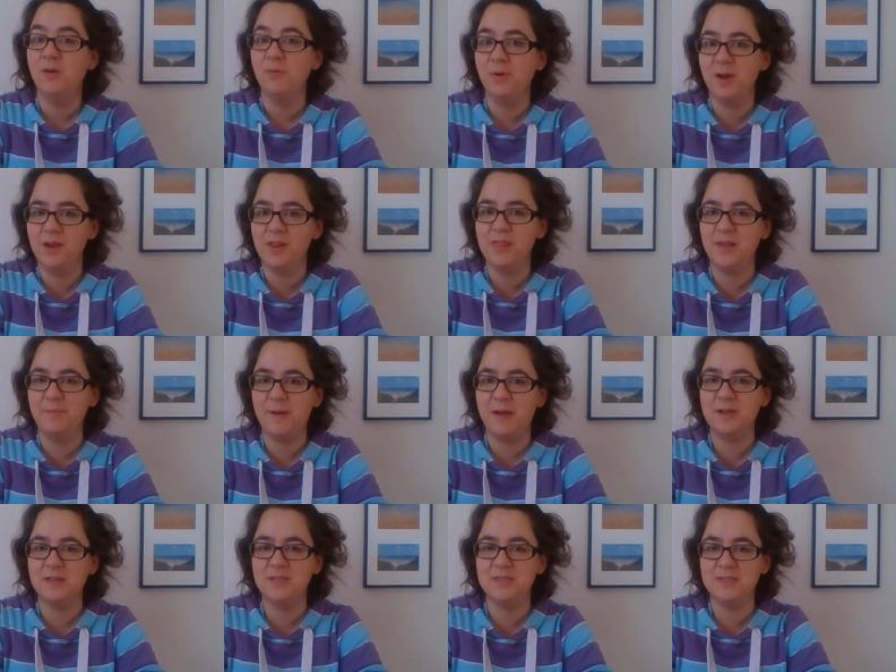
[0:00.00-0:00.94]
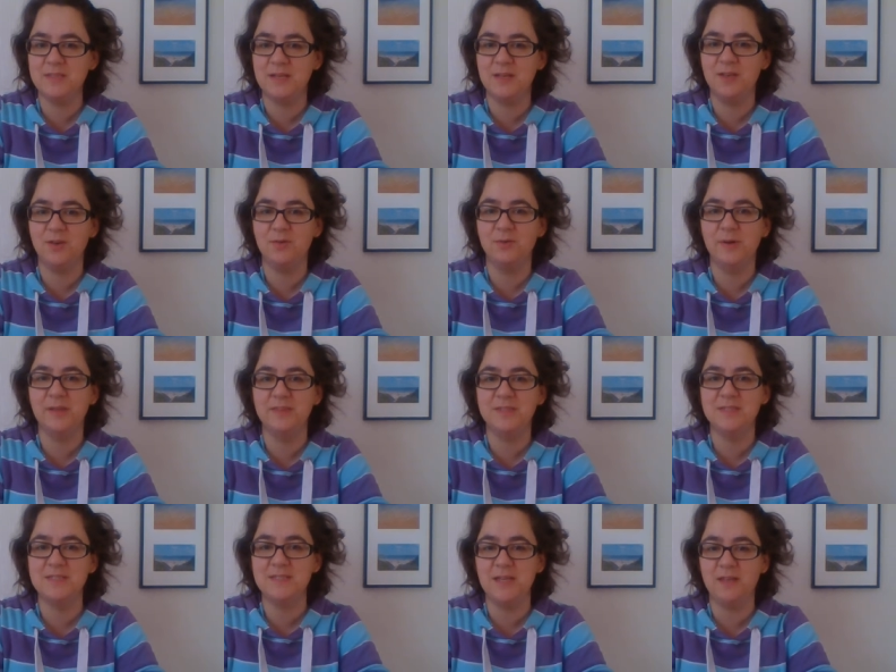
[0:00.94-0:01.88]
We're going to think about Daniel in
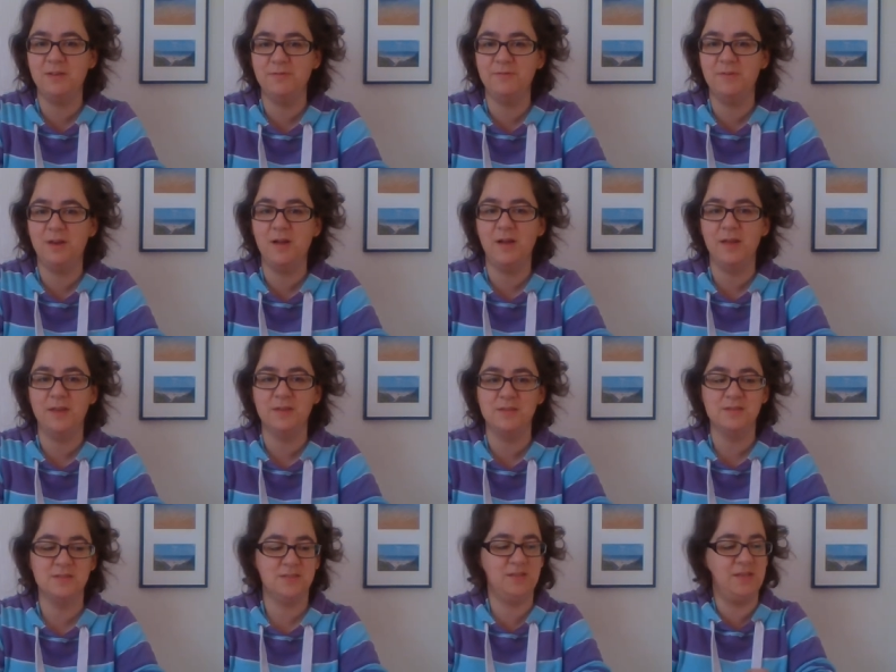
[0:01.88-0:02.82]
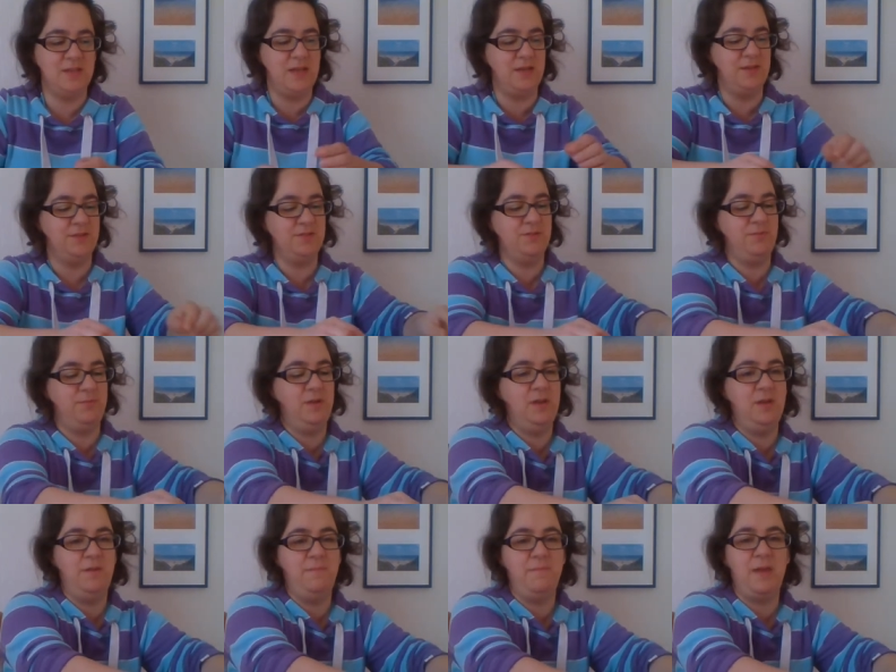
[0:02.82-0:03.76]
the den of lions today. So we're
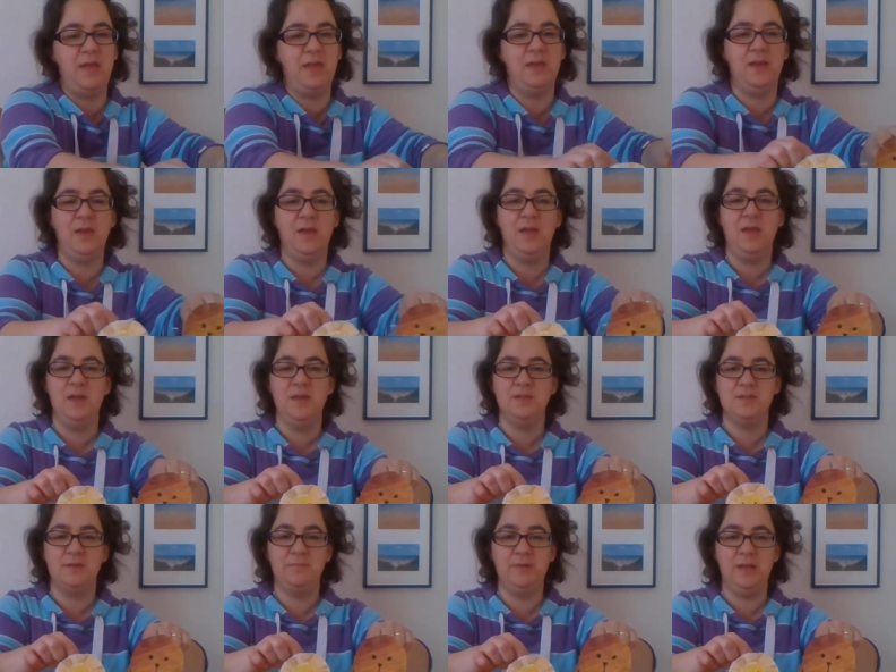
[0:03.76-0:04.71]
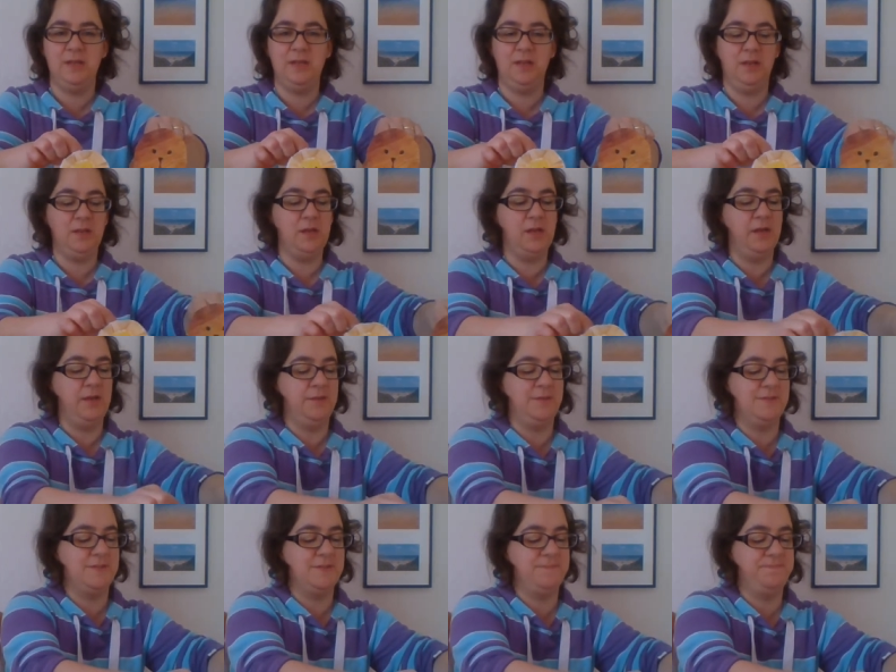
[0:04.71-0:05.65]
going to make some little
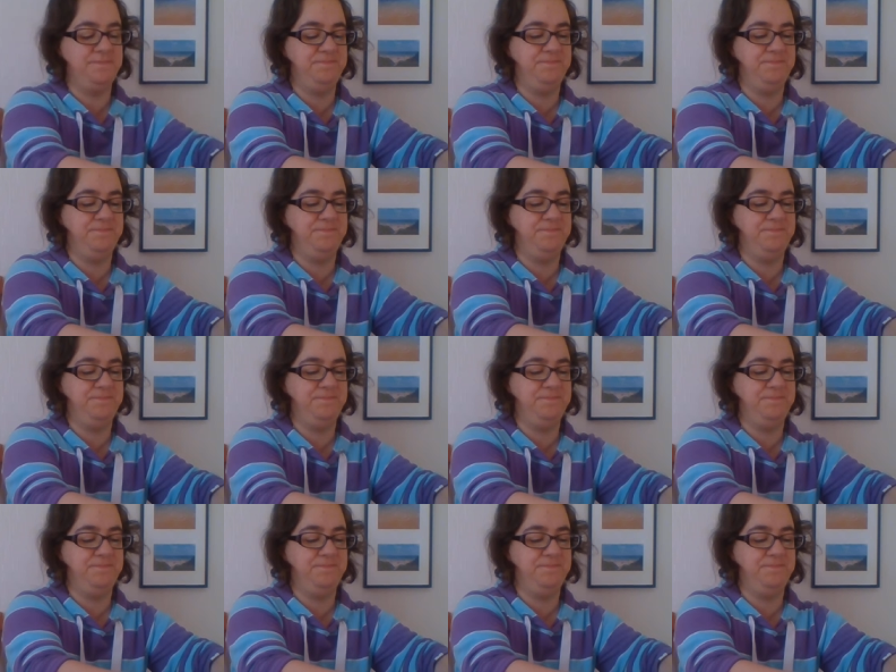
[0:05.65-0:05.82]
lions.